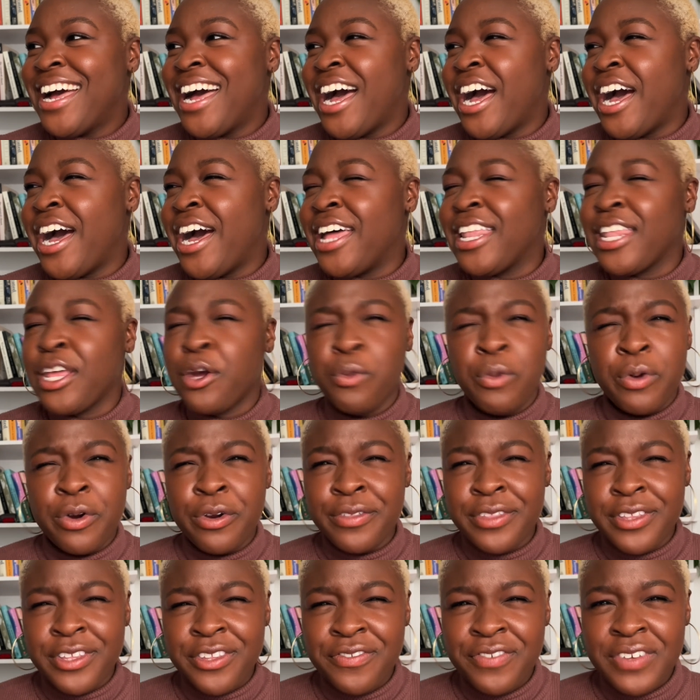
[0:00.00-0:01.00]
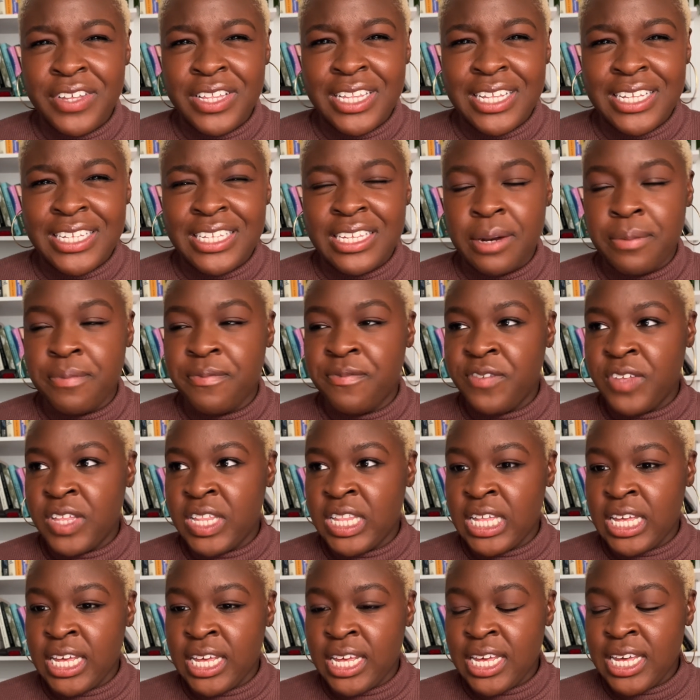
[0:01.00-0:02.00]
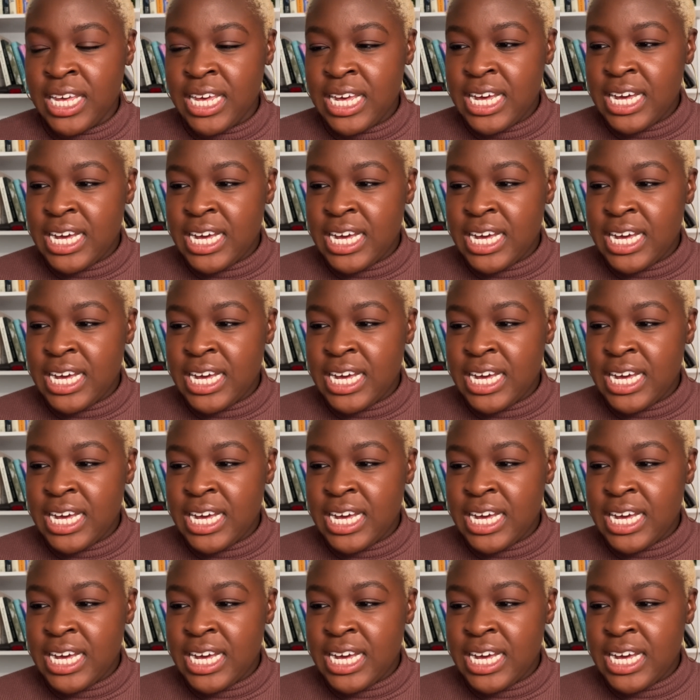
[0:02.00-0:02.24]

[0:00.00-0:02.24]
Like, what are these feelings that I'm feeling?